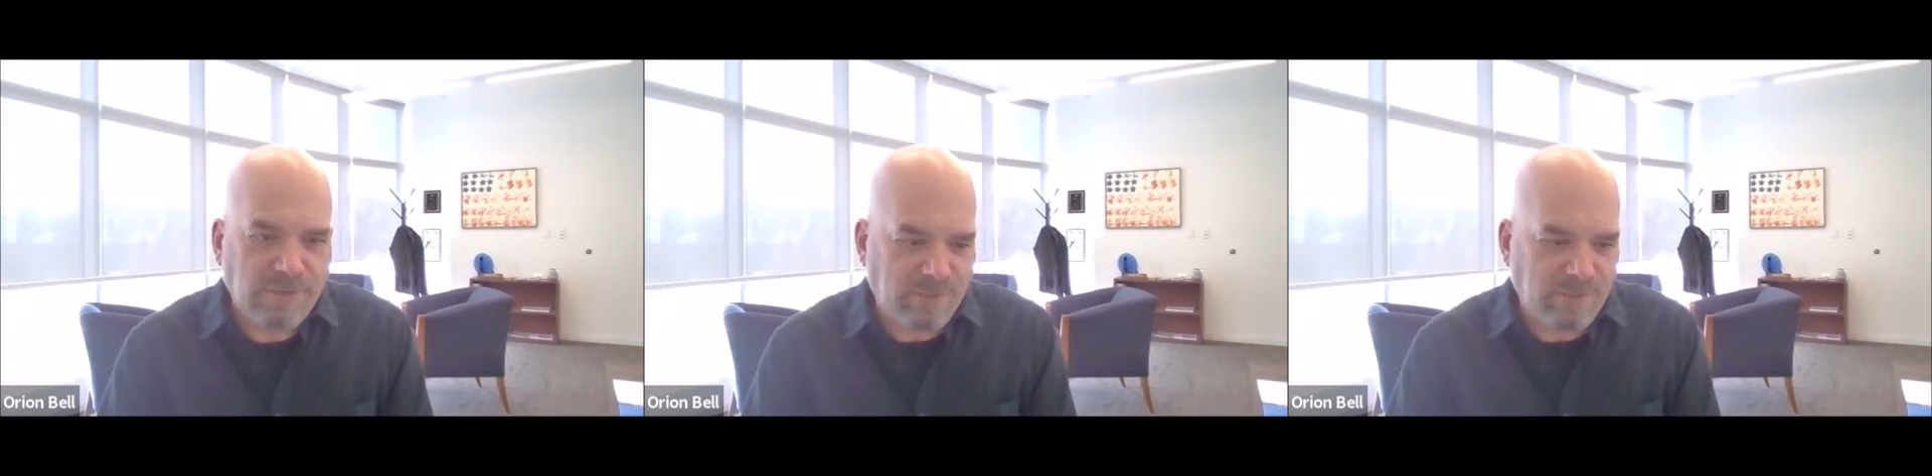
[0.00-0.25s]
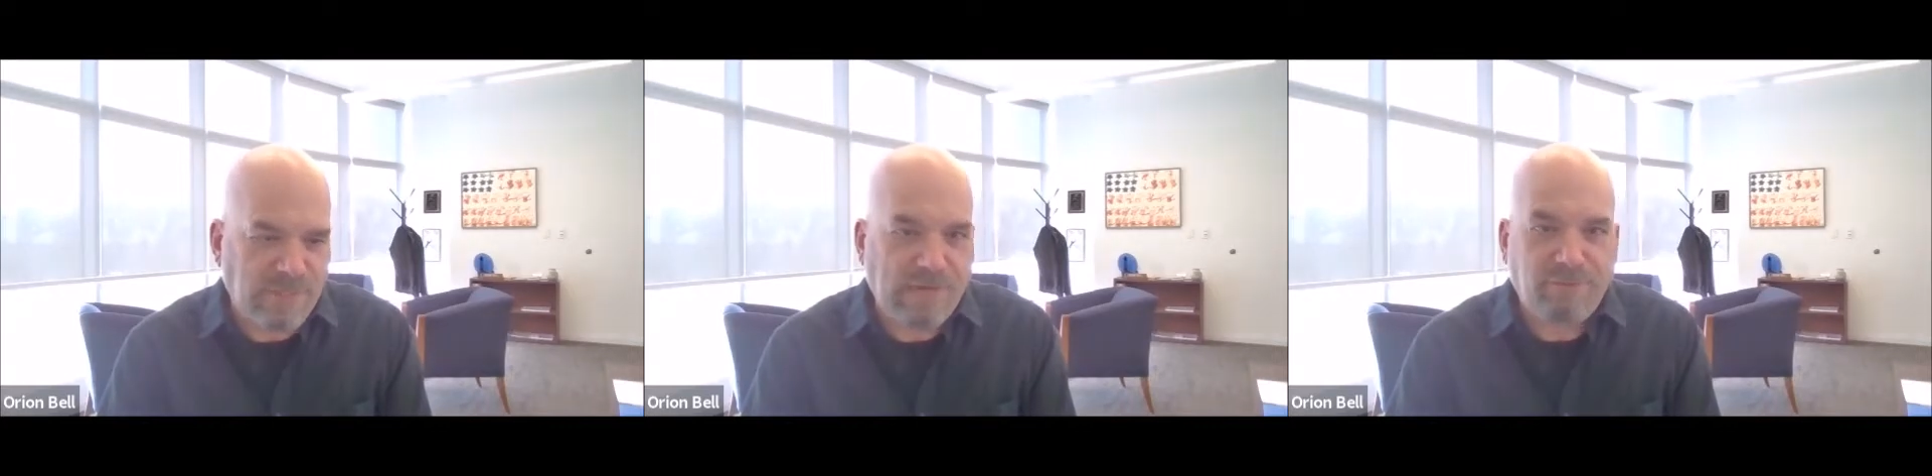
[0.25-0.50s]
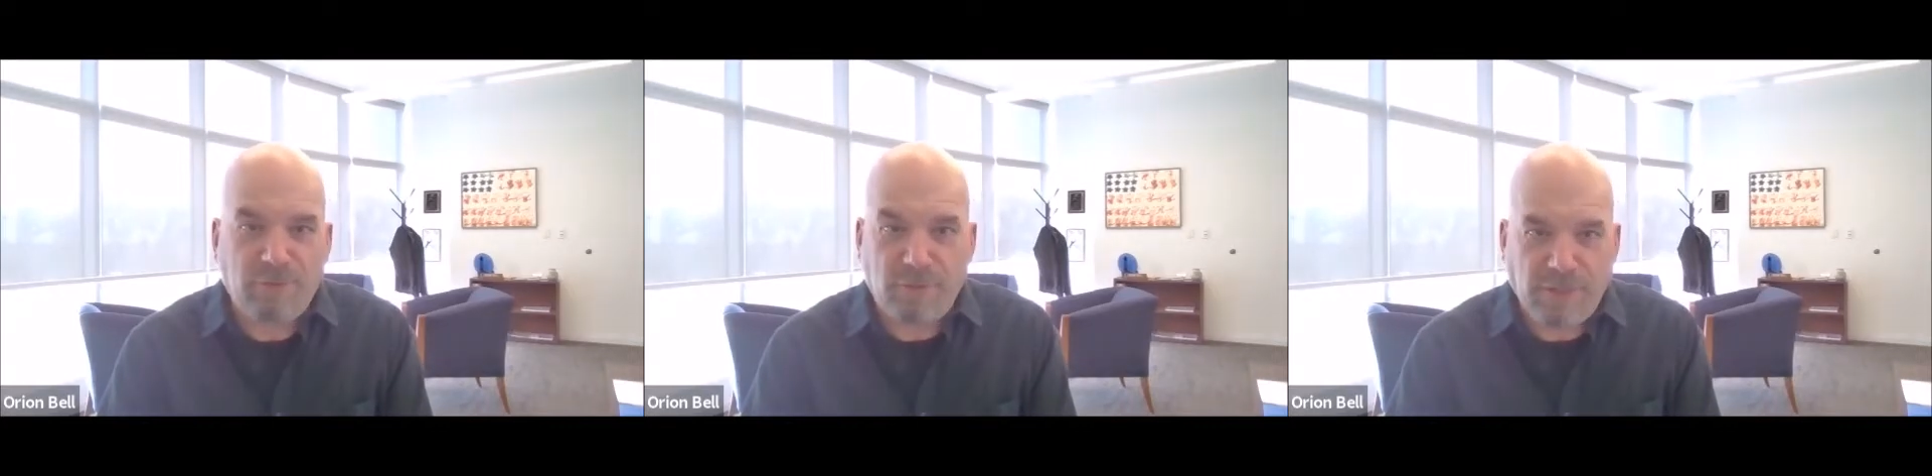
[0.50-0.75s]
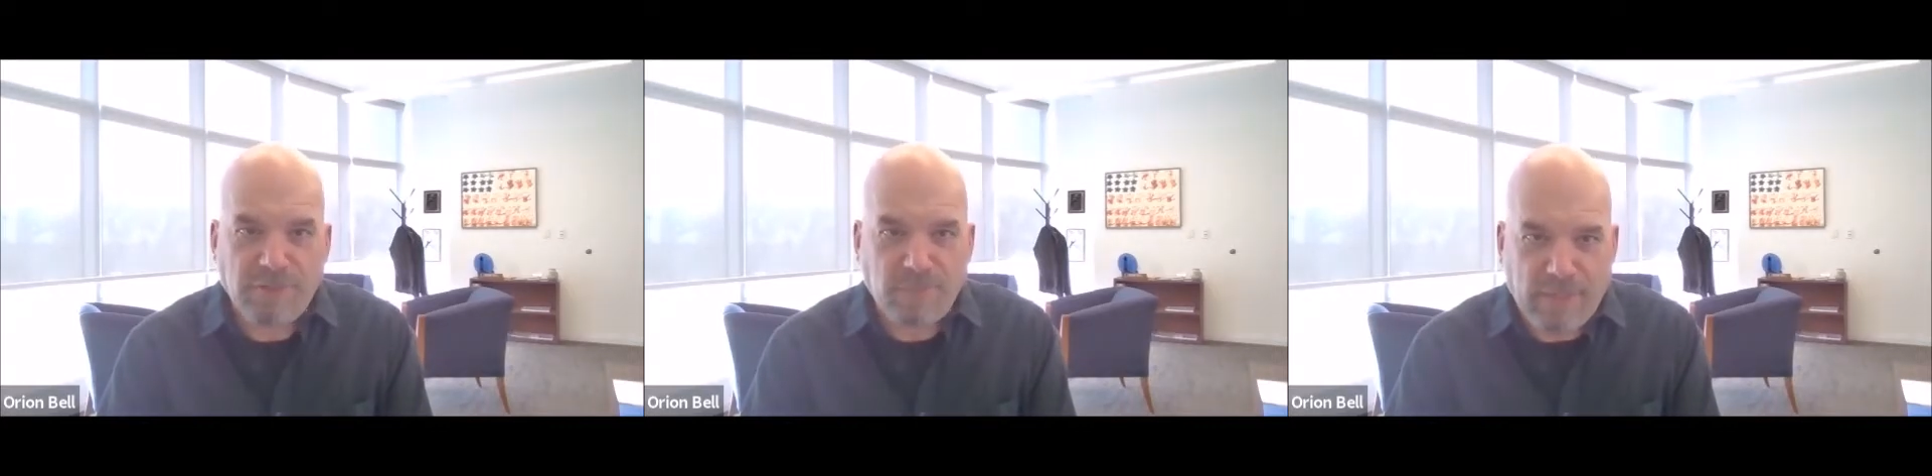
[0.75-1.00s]
his name is David
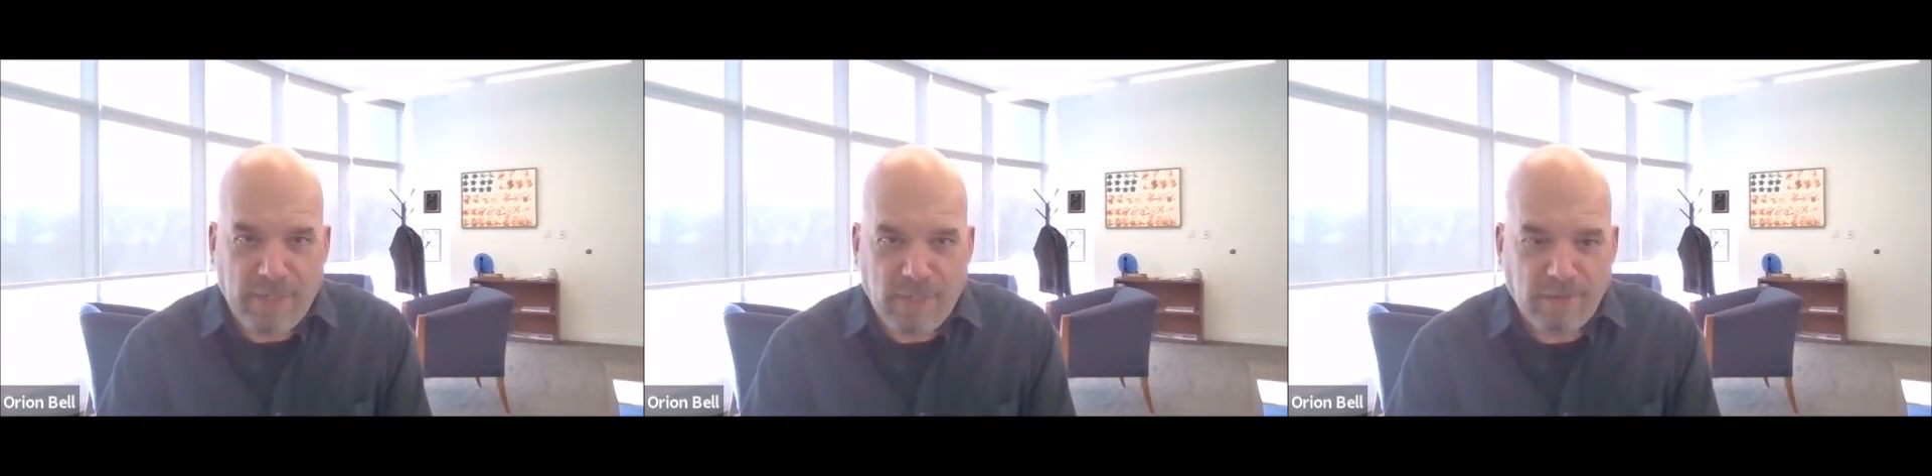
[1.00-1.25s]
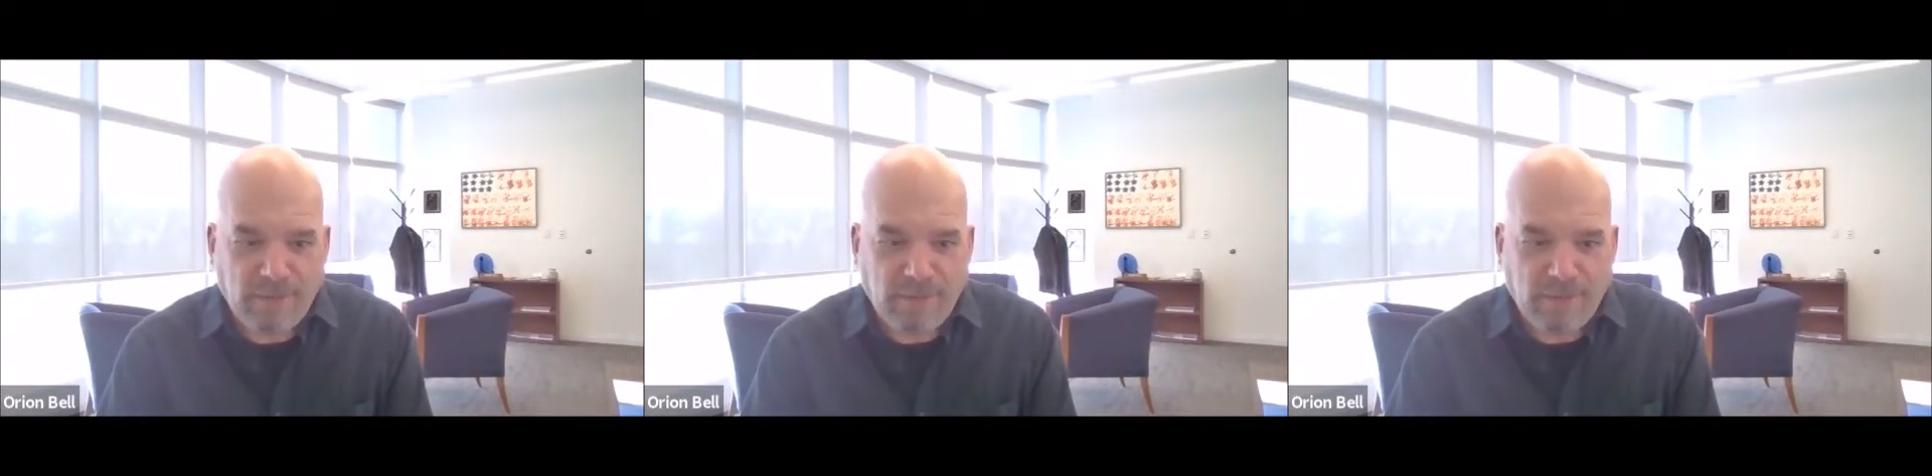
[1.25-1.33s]
Greenspan.